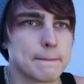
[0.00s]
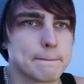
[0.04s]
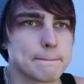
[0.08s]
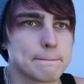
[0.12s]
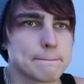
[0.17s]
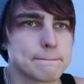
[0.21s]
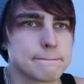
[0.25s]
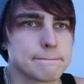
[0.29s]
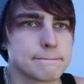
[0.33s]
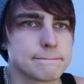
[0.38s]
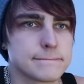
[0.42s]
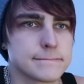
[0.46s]

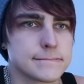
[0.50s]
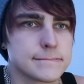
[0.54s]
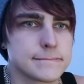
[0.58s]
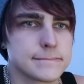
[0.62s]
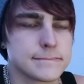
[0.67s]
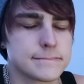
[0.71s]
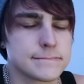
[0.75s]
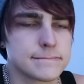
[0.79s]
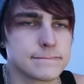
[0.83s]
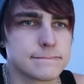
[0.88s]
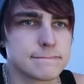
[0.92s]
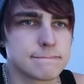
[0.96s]

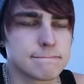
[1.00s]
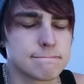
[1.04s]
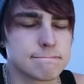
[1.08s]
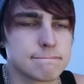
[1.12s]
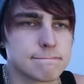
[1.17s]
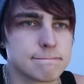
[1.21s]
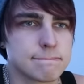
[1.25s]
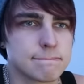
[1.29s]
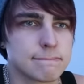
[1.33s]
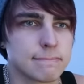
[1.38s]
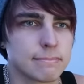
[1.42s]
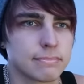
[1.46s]

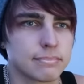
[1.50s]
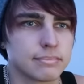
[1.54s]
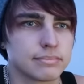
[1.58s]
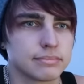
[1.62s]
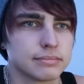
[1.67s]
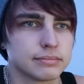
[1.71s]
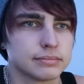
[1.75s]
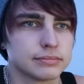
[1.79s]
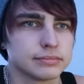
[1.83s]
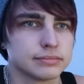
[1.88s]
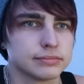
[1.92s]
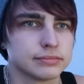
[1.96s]

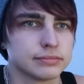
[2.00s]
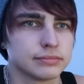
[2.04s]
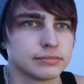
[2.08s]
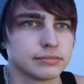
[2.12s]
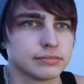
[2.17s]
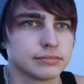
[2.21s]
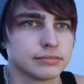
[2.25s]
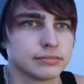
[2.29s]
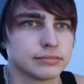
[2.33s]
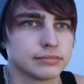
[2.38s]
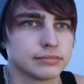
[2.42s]
[no speech]